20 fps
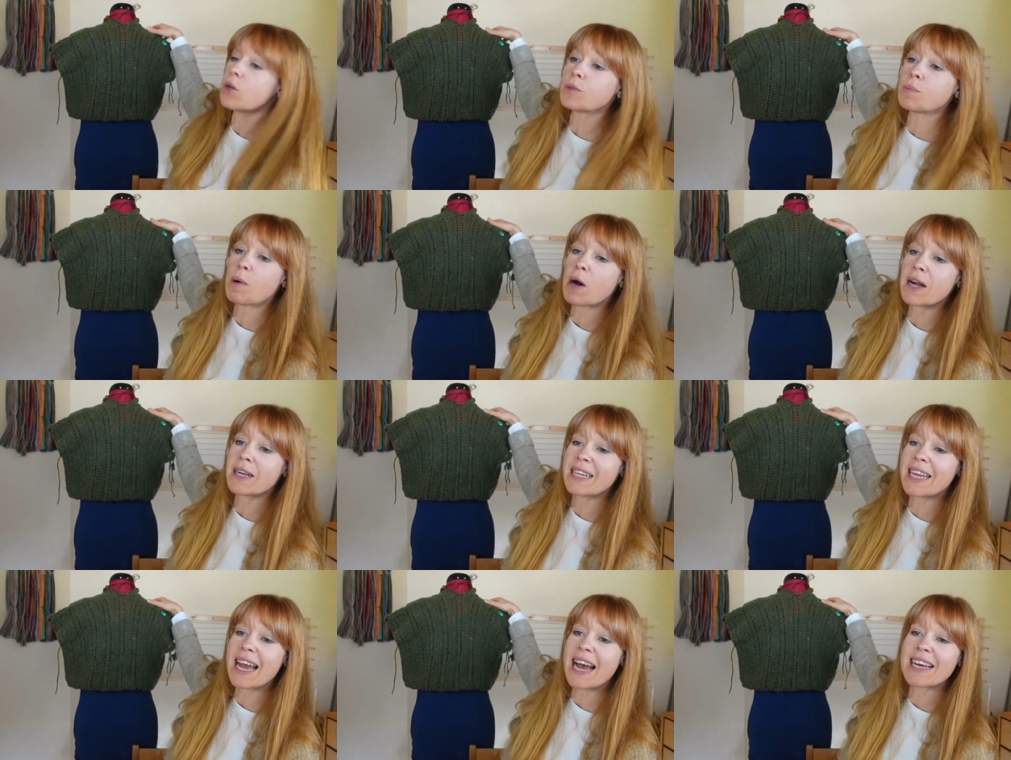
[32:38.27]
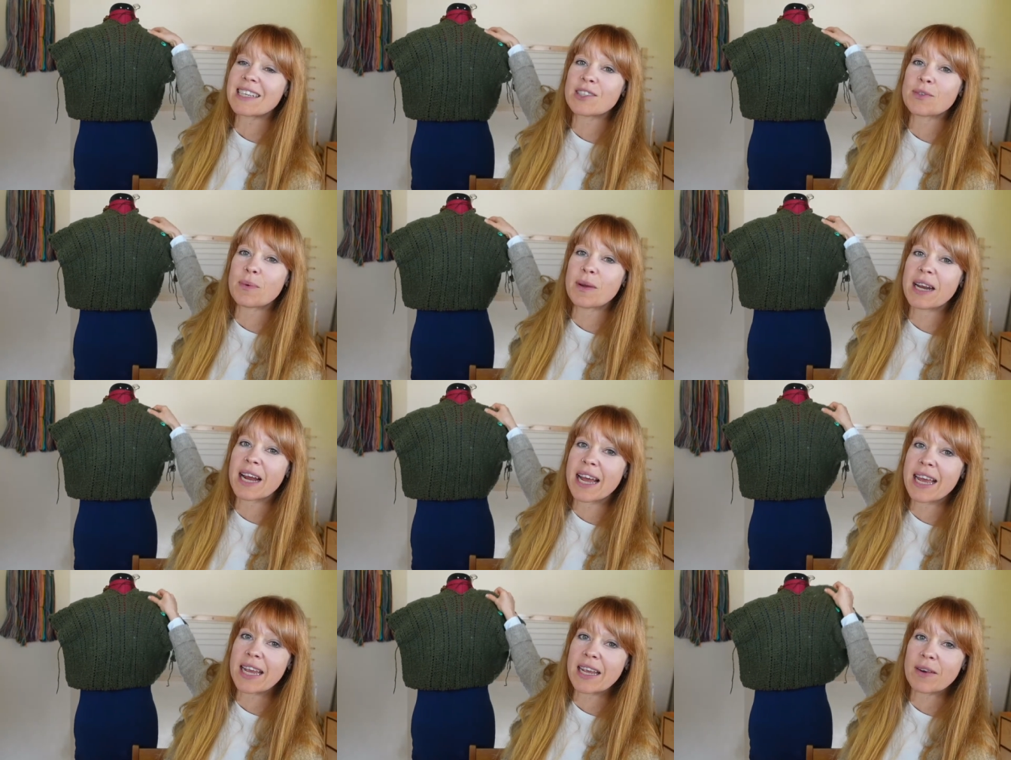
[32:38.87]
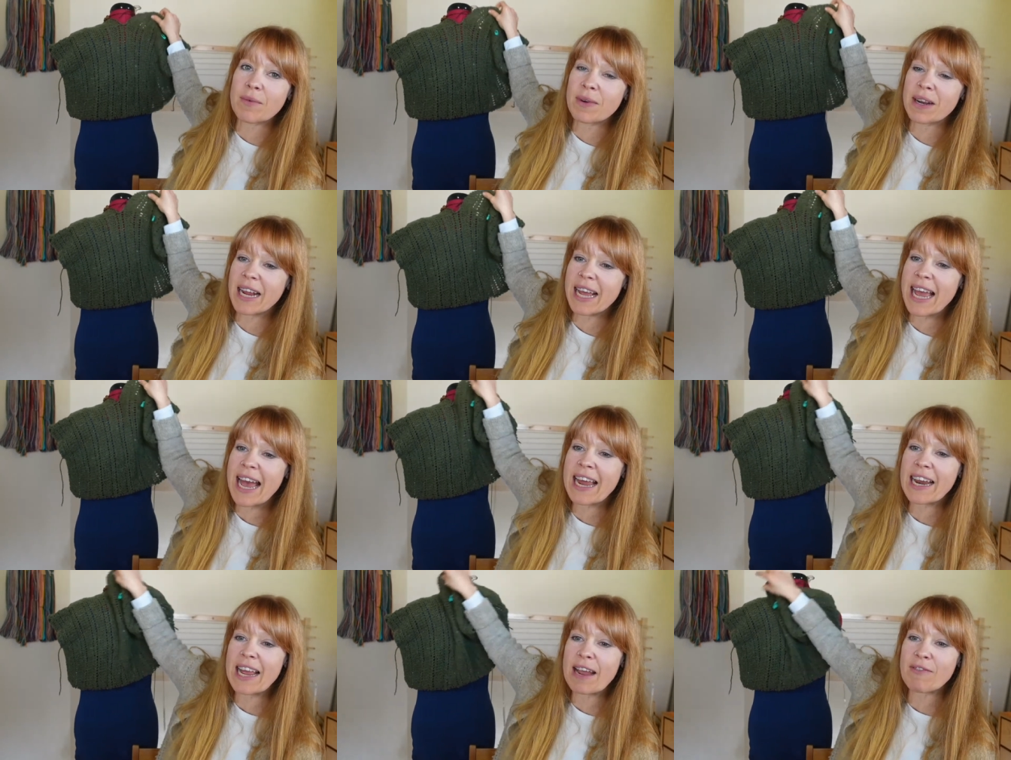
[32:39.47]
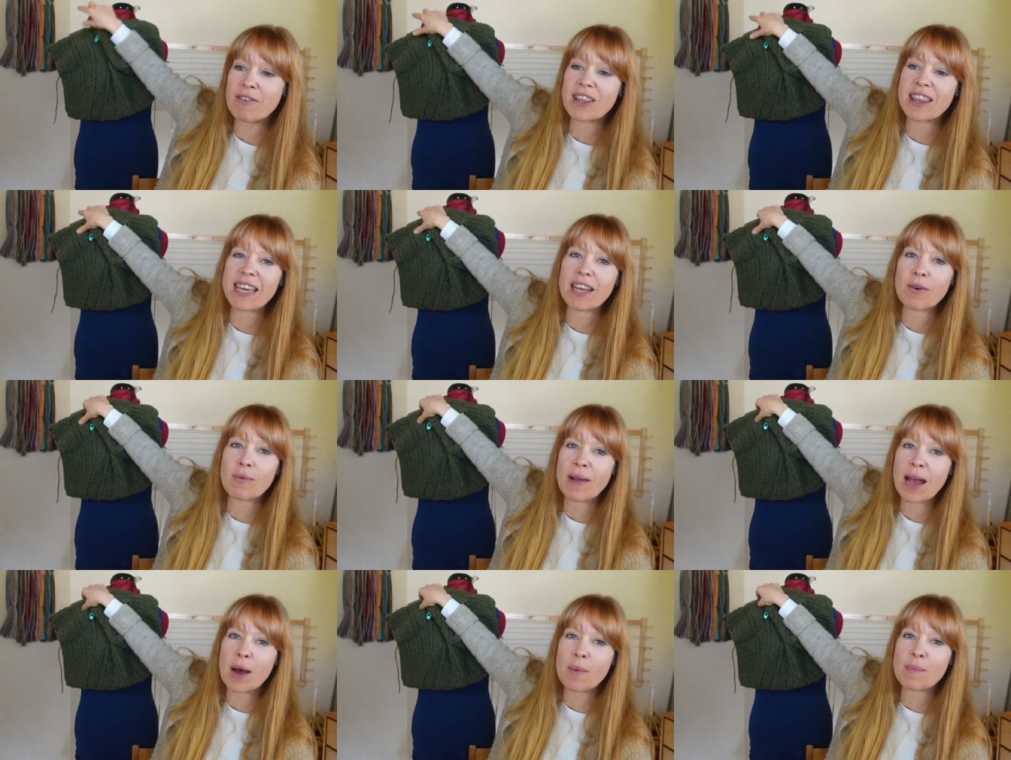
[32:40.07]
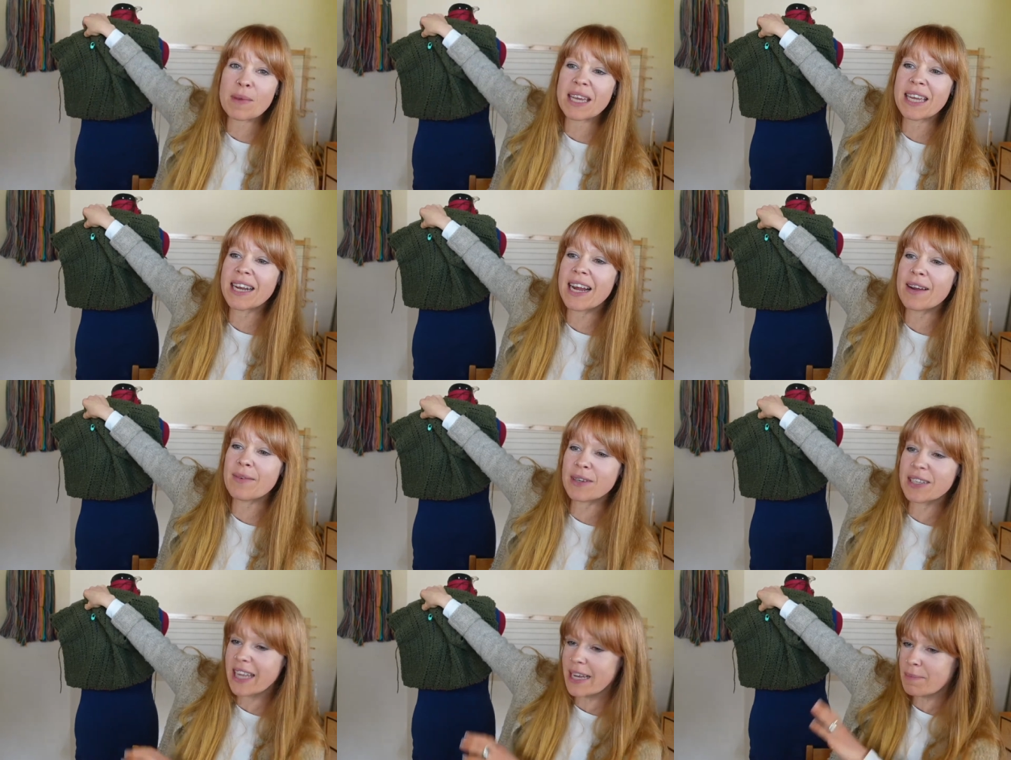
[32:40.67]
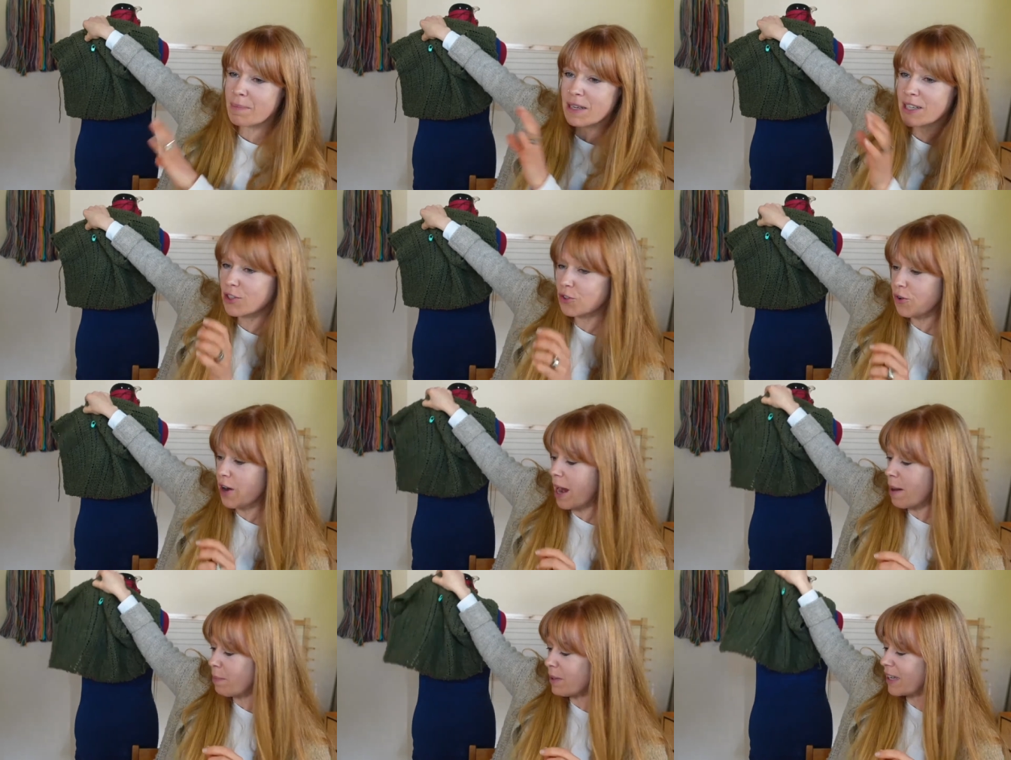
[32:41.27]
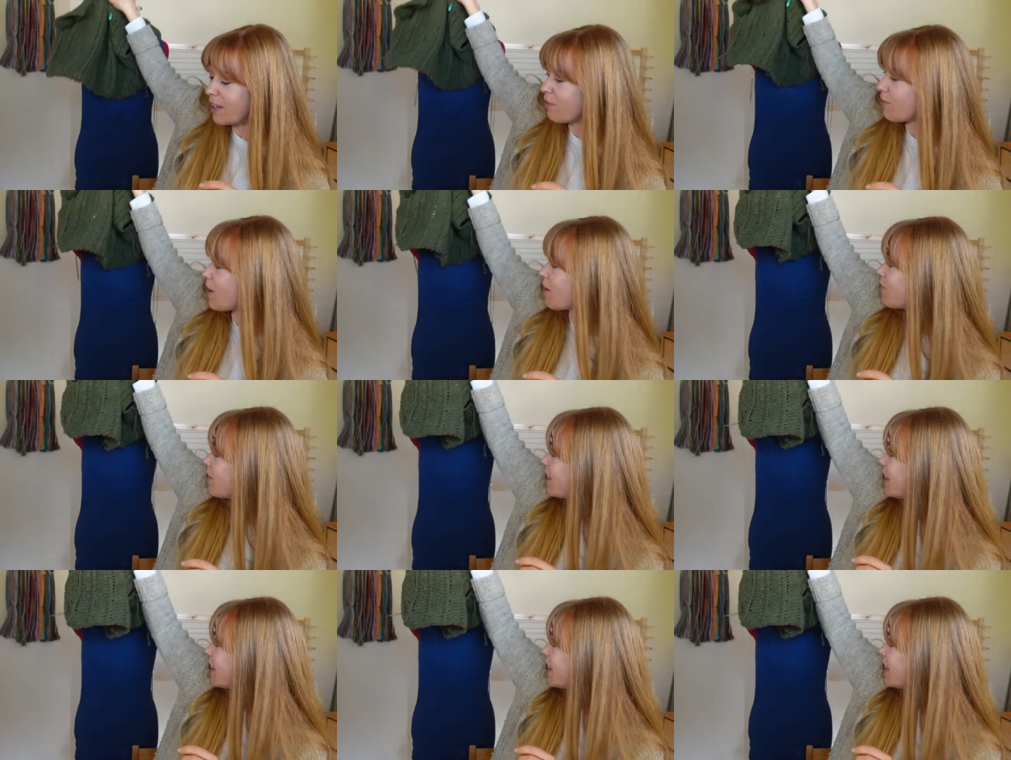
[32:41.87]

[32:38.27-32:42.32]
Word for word: the old podcast when I when I had everything around me and I would like be scrambling for